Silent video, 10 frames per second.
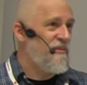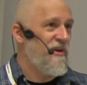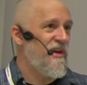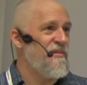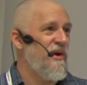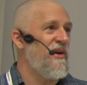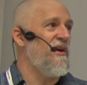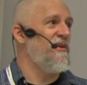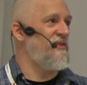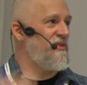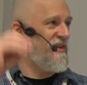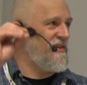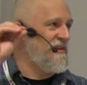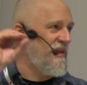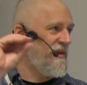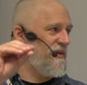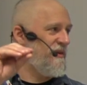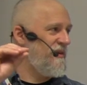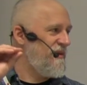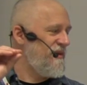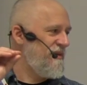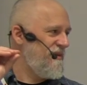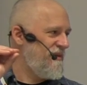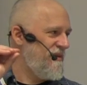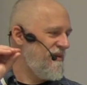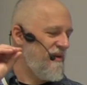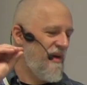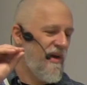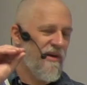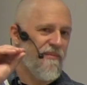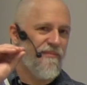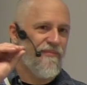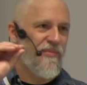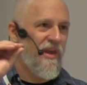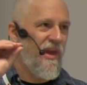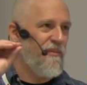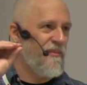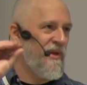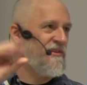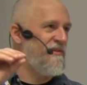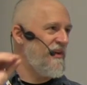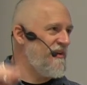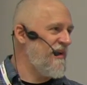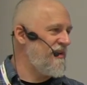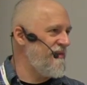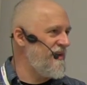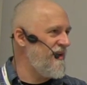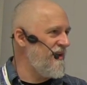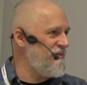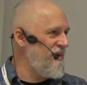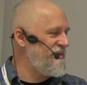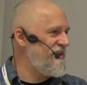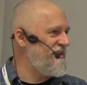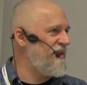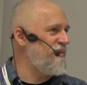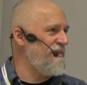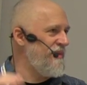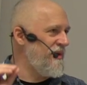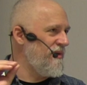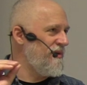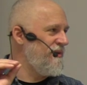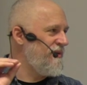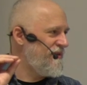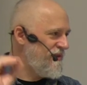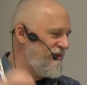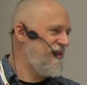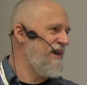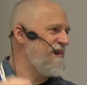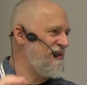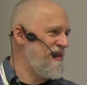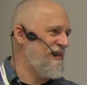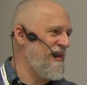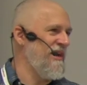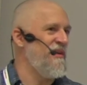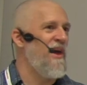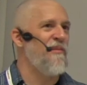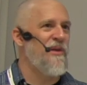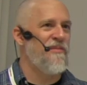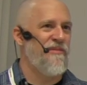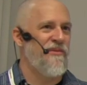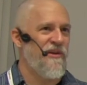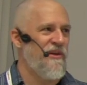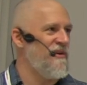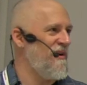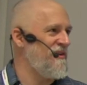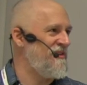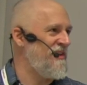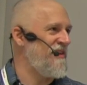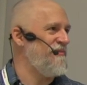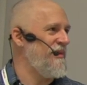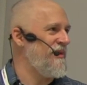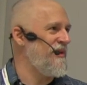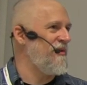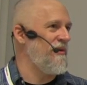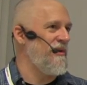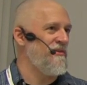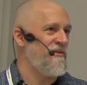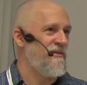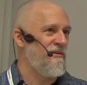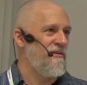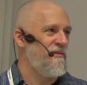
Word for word: I'm talking about are just these little um, bits of interactivity on websites that we build time and time again. How many people here are sick of building accordions?